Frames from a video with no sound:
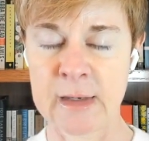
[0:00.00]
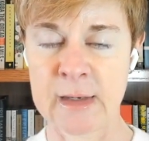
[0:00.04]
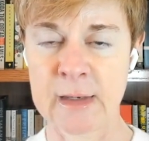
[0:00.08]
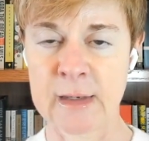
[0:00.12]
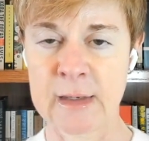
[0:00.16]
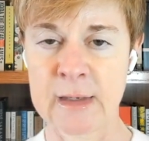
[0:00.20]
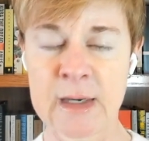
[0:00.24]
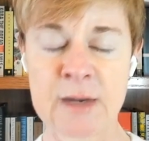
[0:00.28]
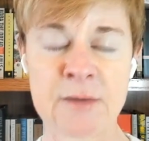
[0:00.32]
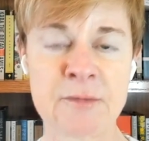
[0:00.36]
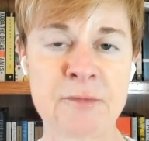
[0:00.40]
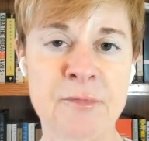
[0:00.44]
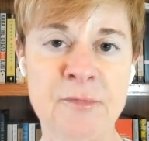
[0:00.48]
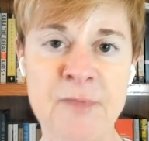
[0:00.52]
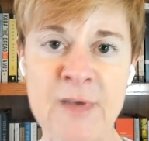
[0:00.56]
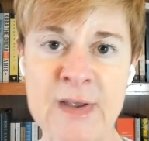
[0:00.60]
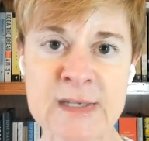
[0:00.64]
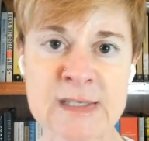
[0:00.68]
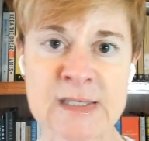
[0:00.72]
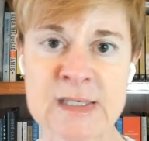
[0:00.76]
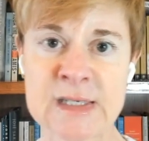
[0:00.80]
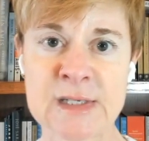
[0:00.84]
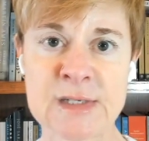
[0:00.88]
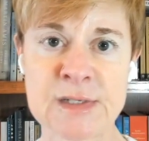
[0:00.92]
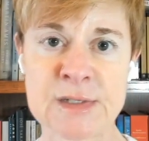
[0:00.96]

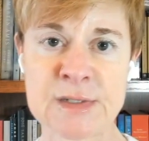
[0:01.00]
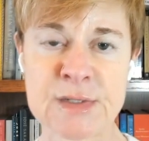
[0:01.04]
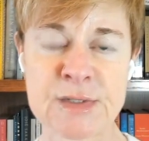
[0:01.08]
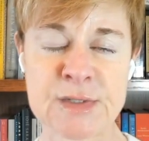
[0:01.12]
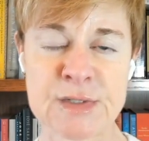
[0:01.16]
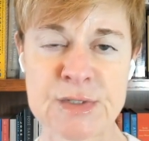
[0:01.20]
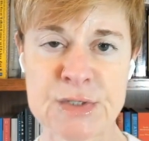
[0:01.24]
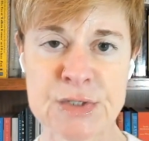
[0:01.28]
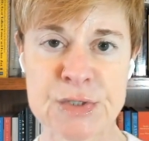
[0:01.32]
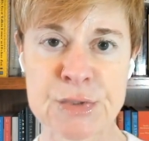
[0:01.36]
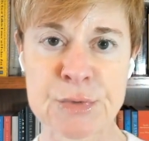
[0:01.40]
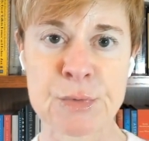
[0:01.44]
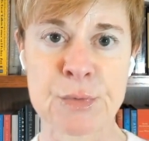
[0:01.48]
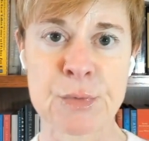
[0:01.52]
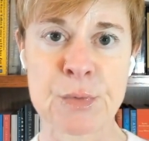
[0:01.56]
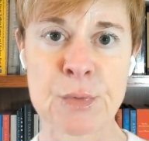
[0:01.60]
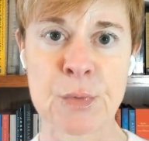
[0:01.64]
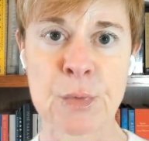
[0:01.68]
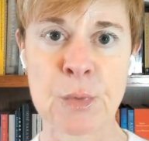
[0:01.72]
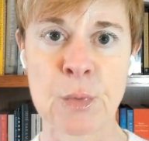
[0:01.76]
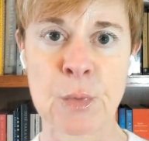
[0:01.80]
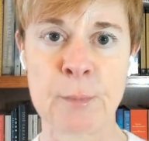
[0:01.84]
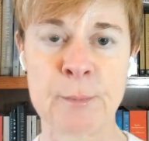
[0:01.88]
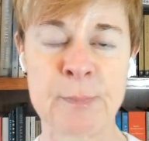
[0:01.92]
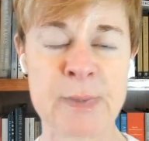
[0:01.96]
confesses
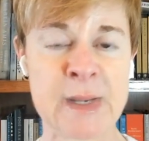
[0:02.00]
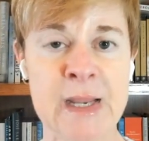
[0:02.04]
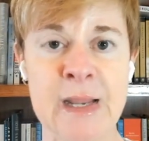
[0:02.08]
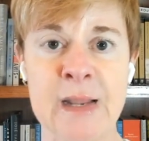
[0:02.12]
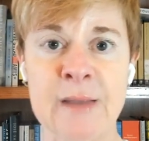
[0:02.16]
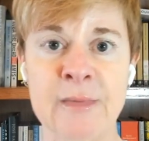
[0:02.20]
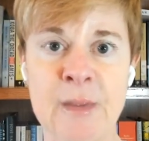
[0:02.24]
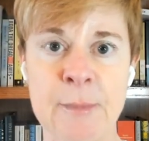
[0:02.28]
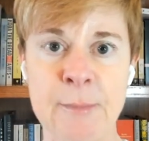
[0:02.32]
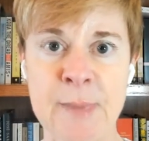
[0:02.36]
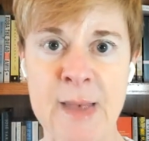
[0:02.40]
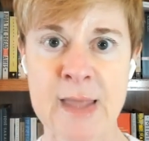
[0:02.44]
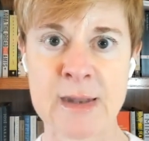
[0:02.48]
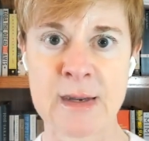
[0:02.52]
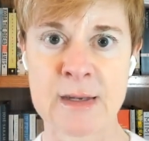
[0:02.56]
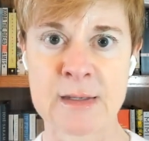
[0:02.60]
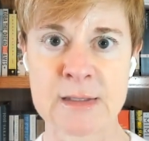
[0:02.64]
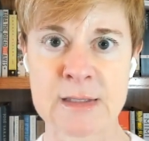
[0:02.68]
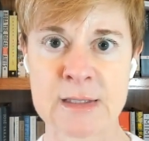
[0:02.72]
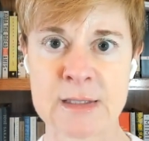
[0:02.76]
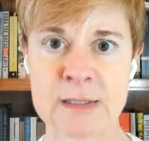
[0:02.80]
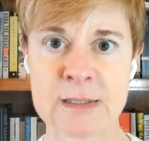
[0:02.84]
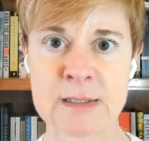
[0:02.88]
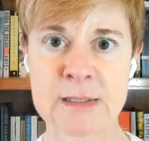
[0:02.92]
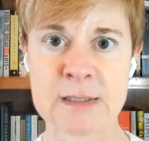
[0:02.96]
to being the
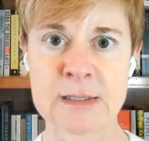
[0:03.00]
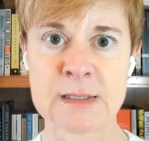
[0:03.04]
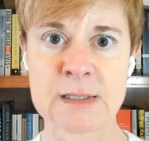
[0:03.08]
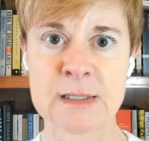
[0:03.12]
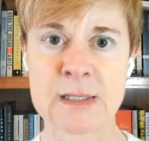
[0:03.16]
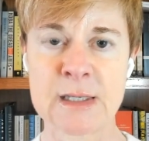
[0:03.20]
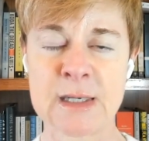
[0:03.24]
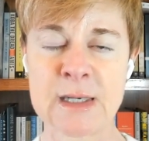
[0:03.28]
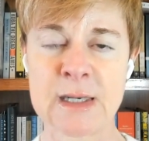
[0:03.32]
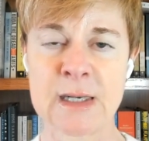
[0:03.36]
penitent.